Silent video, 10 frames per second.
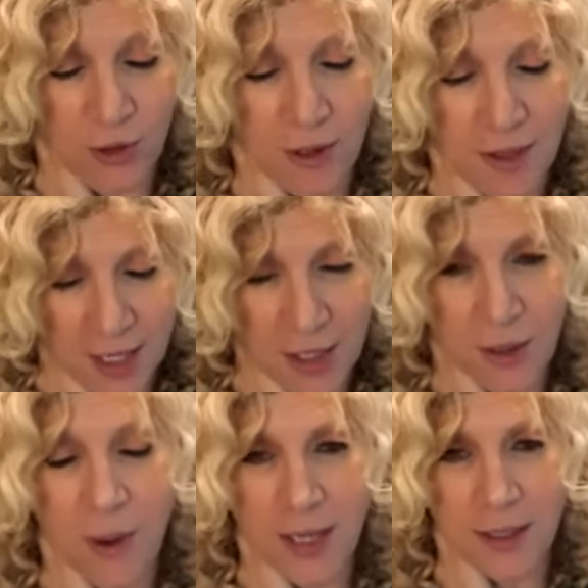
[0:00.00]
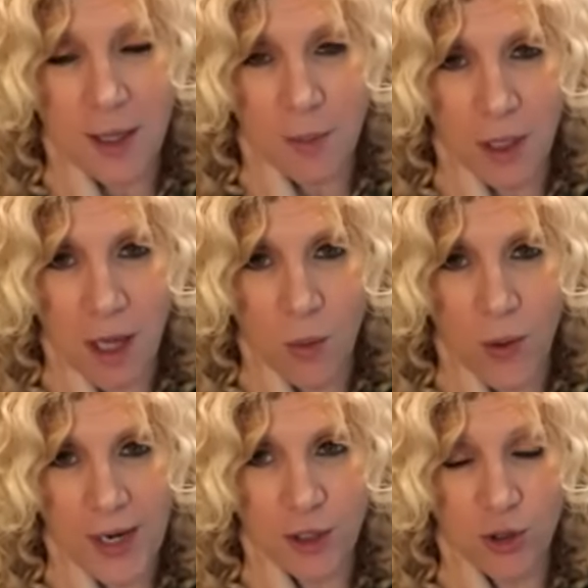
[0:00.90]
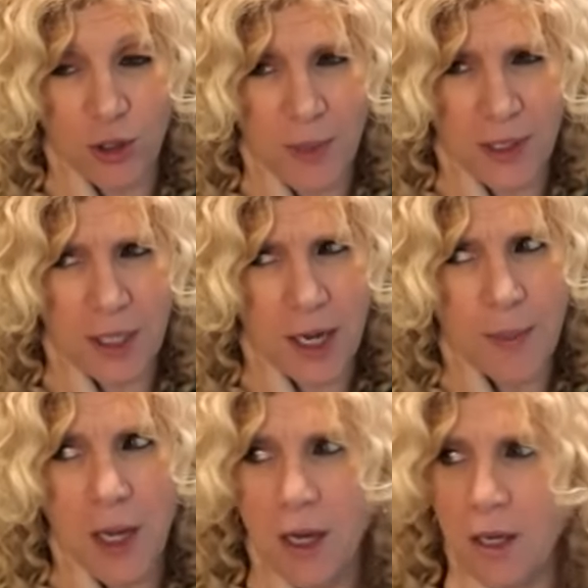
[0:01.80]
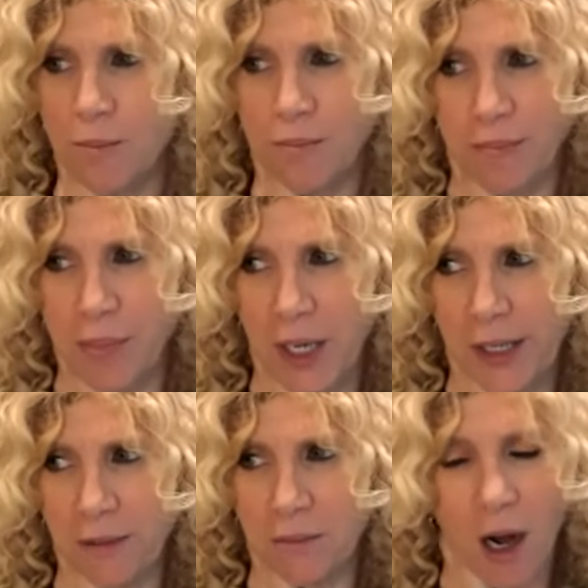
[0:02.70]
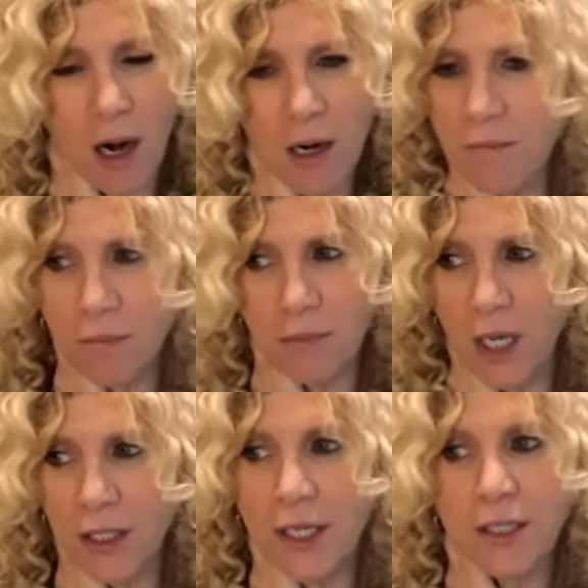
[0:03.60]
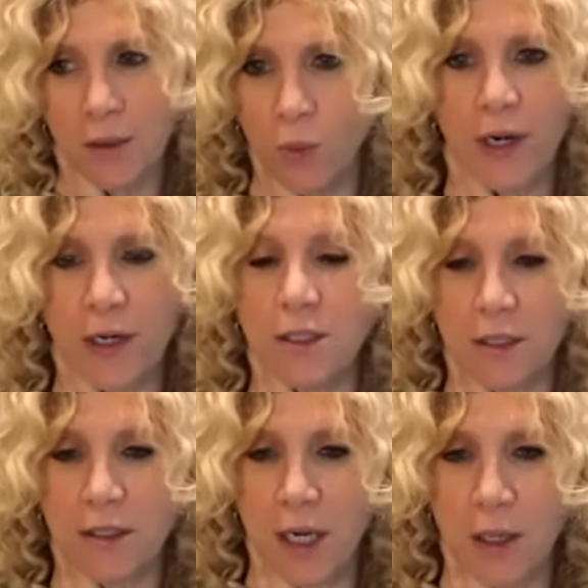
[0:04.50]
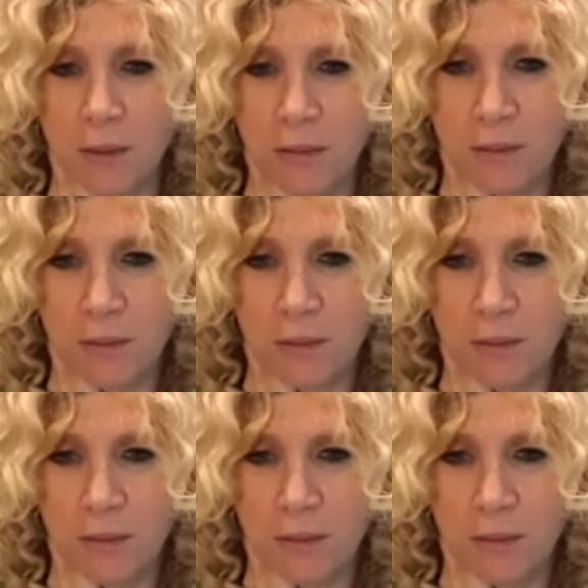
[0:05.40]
to, thank you, has come a long way in a short amount of time, but our unaided awareness is low.